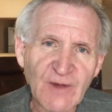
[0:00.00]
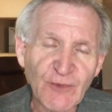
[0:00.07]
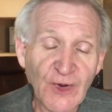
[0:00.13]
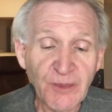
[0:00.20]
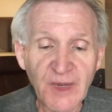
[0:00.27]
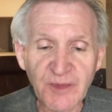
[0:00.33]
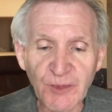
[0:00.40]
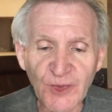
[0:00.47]

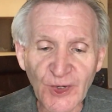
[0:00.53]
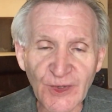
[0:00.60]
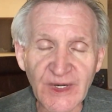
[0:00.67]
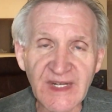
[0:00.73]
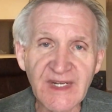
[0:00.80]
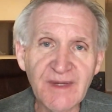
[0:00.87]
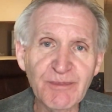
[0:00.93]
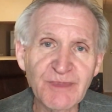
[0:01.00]
Fred
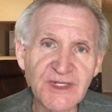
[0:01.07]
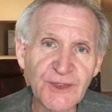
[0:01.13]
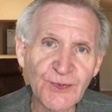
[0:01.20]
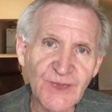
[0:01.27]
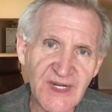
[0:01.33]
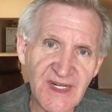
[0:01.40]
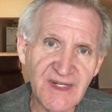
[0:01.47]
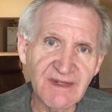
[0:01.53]
MacMurray,
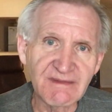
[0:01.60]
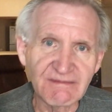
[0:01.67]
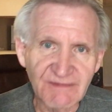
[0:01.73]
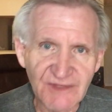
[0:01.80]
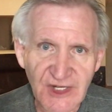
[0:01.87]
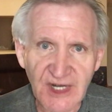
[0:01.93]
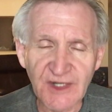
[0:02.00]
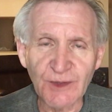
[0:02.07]
between
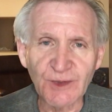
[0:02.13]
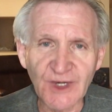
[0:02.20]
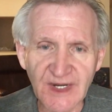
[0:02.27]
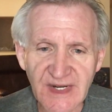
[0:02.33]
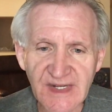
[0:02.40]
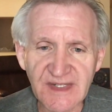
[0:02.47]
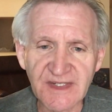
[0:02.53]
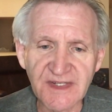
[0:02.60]

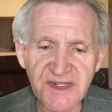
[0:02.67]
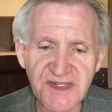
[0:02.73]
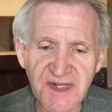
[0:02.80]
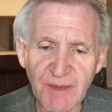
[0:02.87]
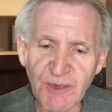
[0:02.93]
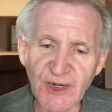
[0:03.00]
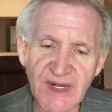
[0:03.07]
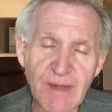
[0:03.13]
January and
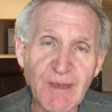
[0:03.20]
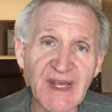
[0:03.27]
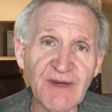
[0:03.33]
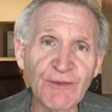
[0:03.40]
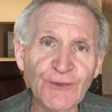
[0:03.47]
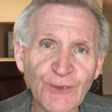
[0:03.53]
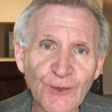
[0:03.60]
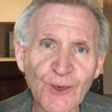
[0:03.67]
December, he made
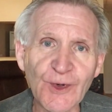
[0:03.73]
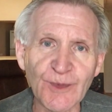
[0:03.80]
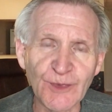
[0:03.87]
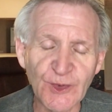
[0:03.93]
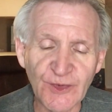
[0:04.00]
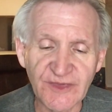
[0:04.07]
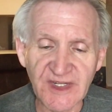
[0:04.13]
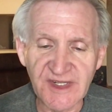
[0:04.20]
four
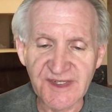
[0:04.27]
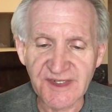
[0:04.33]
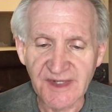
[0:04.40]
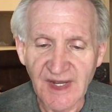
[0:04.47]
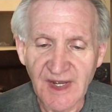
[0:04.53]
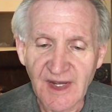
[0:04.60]
movies